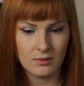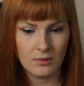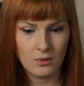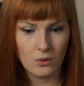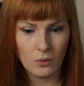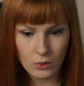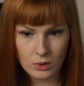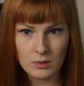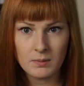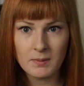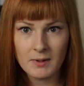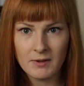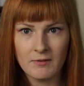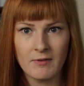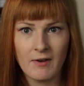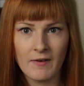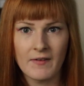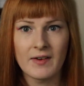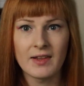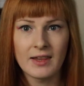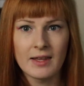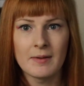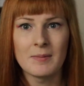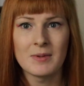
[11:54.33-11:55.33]
would be
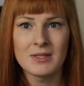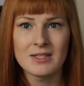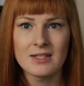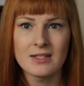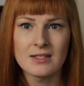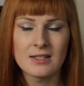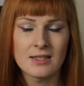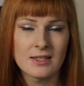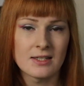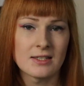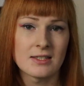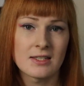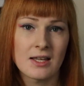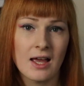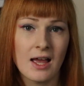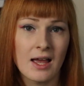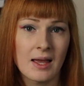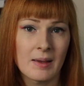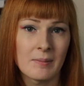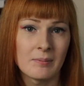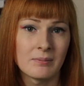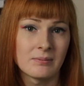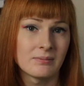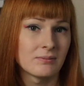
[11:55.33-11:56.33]
very limited to this
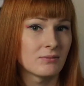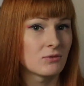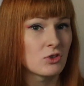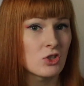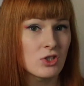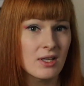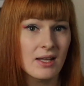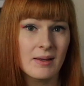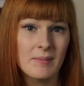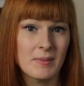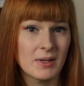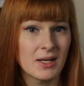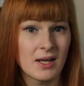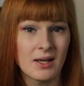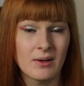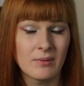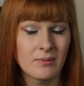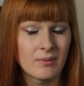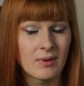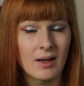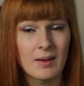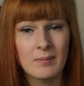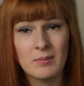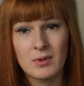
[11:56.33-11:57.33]
time. Just let me know.
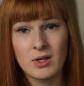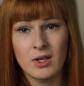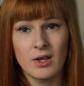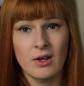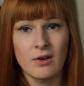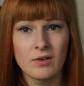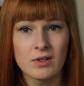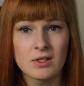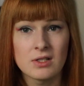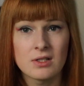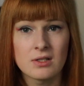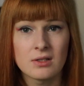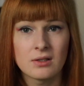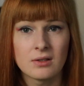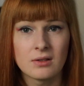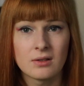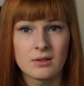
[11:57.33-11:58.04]
I'm curious.